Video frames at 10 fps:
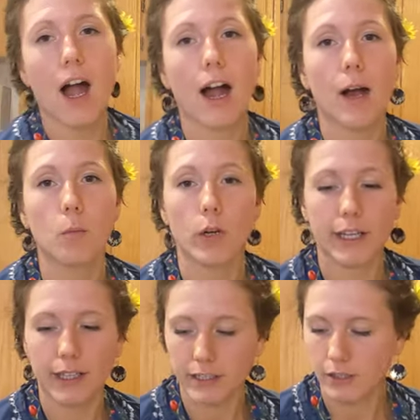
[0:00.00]
Um, what
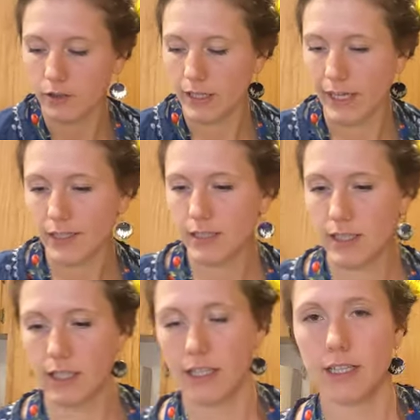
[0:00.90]
I like to do
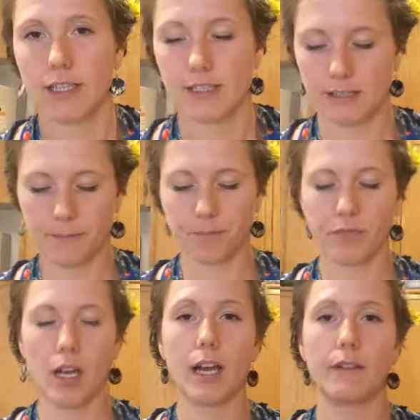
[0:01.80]
next is
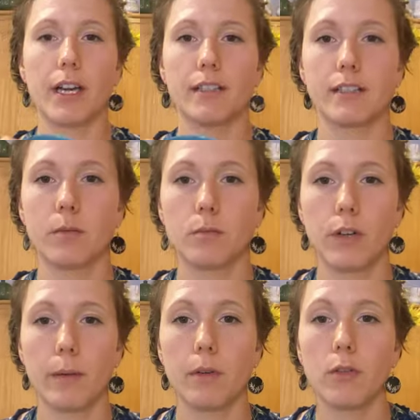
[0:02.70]
I've got some
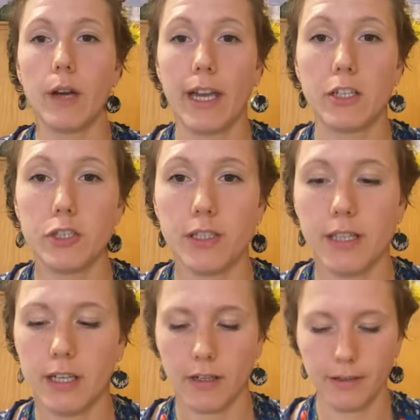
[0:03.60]
rainbow
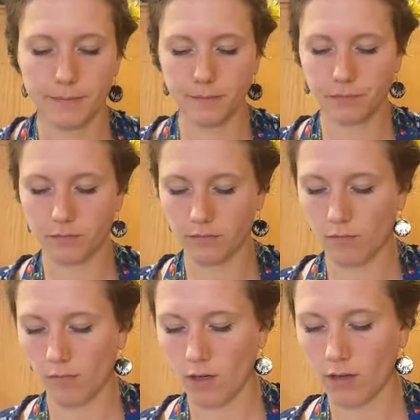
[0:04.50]
radishes here.
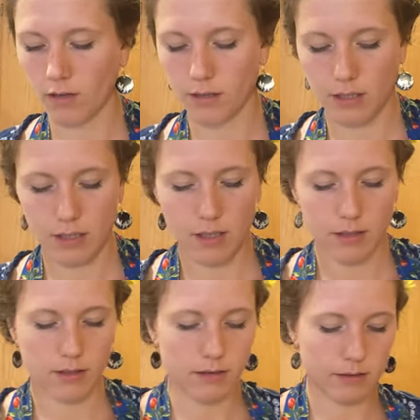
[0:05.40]

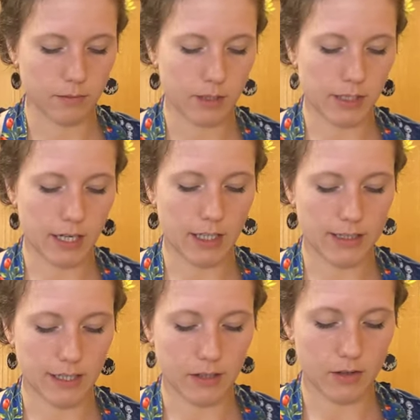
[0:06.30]
So I'm gonna kind
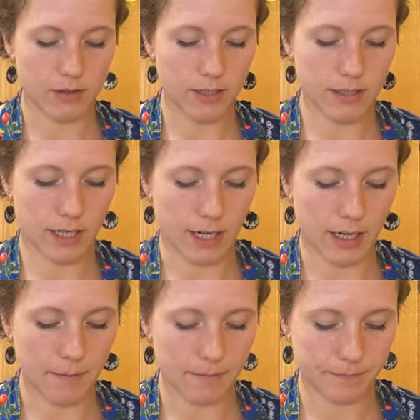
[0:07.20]
of set those on
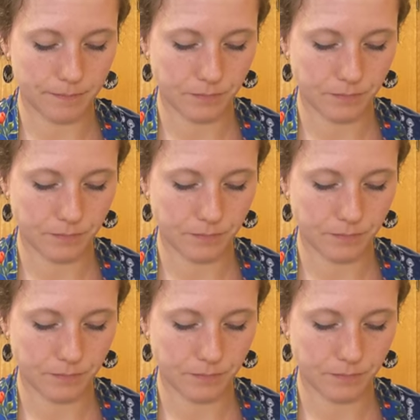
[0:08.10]
top.